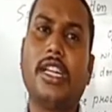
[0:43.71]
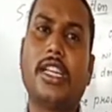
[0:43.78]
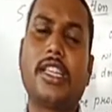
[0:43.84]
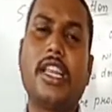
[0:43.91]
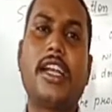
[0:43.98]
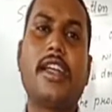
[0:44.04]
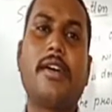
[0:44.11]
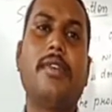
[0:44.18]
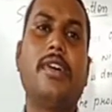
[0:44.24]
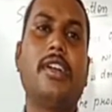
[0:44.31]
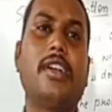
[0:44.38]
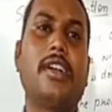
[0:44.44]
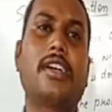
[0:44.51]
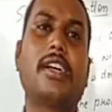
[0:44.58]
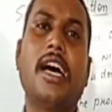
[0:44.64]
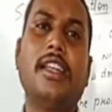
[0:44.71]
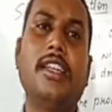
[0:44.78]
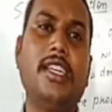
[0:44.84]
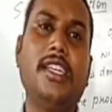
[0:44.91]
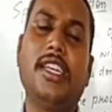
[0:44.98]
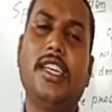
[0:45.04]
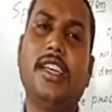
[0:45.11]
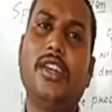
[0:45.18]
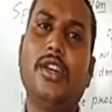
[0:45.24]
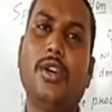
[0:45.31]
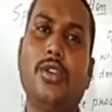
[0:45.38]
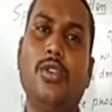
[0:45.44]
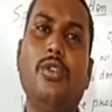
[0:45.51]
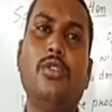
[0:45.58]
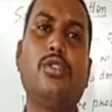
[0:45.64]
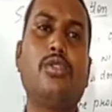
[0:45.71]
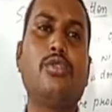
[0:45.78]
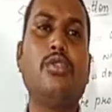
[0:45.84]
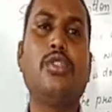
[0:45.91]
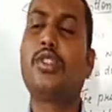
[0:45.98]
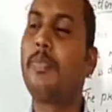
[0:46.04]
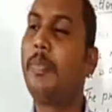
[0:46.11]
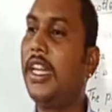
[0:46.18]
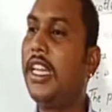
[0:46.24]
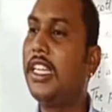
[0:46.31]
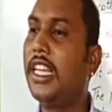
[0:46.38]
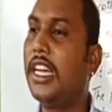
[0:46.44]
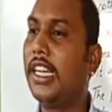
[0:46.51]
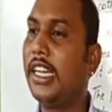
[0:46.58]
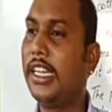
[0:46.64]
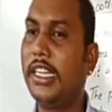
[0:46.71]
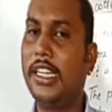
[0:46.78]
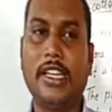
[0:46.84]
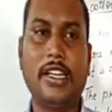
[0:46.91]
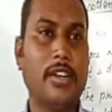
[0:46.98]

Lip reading: that our Gandhiji used to spin the